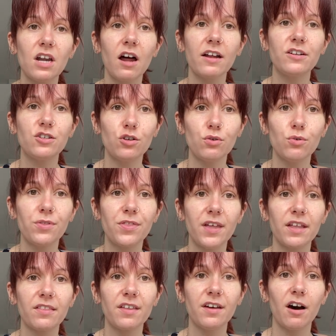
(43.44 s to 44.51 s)
I do
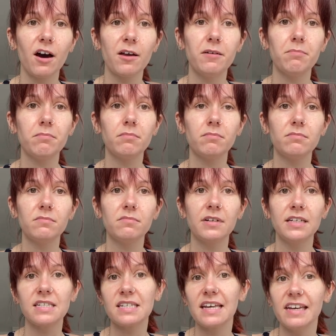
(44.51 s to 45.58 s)
think that
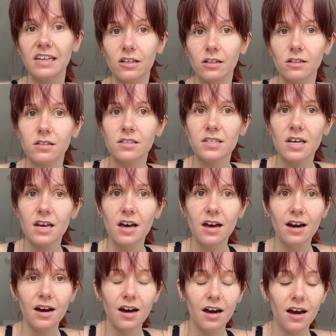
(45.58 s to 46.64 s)
it's healed,
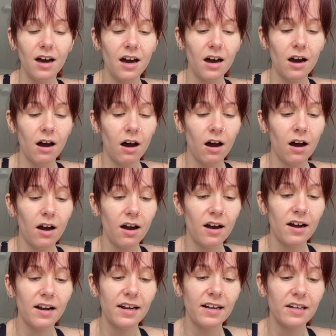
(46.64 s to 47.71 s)

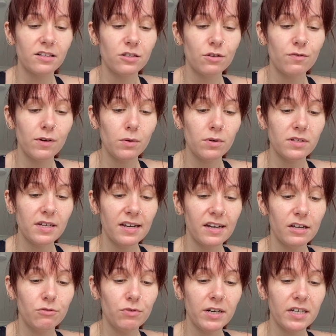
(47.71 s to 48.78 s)
I don't really want to take
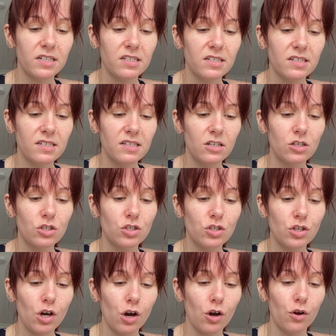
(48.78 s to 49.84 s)
any risks.
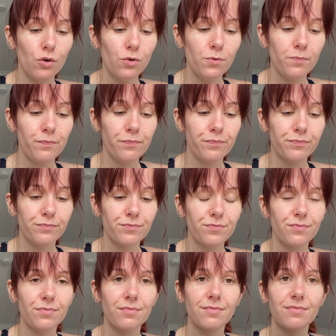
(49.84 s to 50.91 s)
So
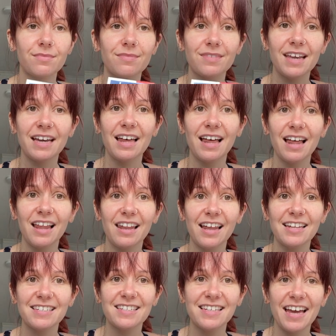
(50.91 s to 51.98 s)

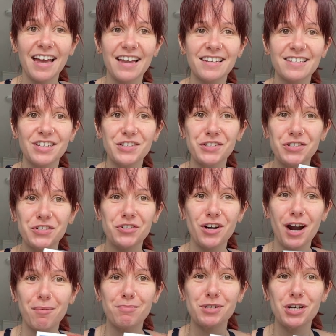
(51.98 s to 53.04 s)
let's get
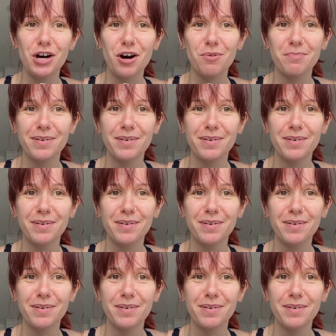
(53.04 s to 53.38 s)
strapped up.